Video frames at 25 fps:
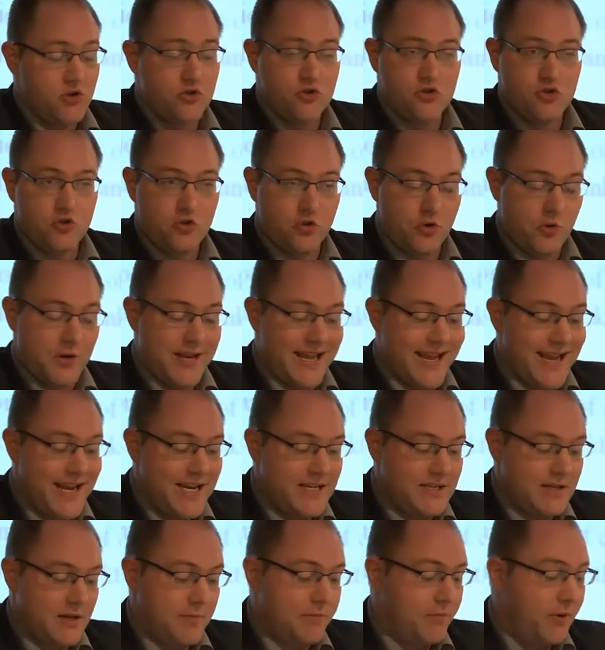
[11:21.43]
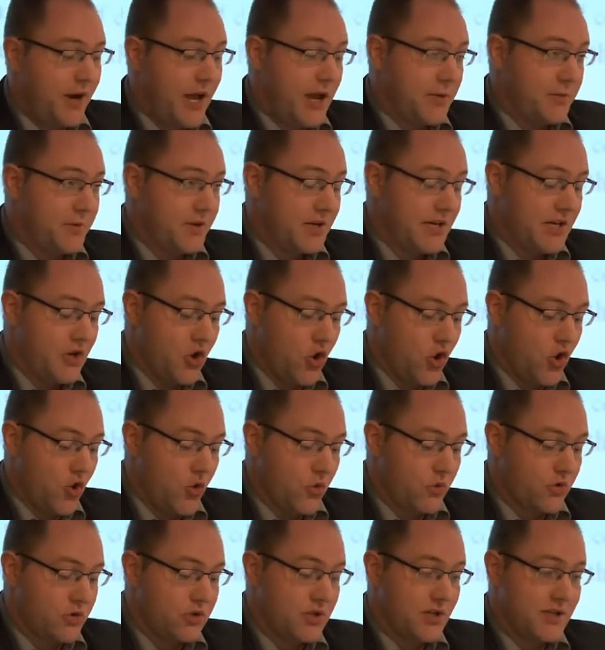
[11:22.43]
to create a privately
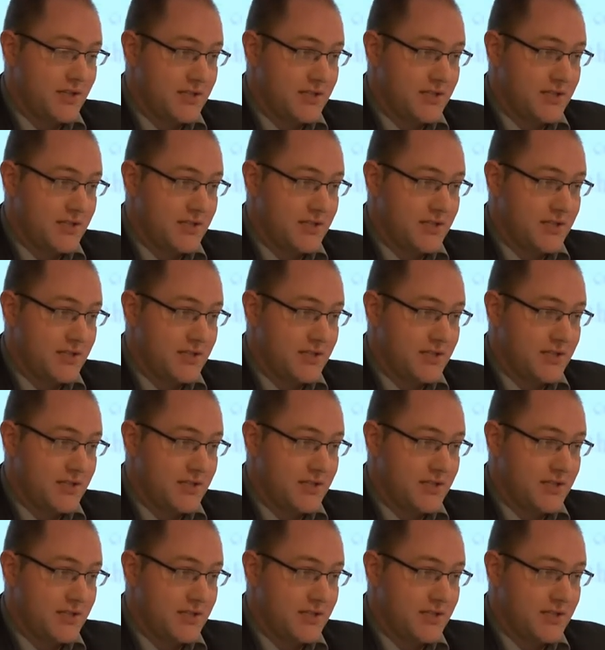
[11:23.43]
owned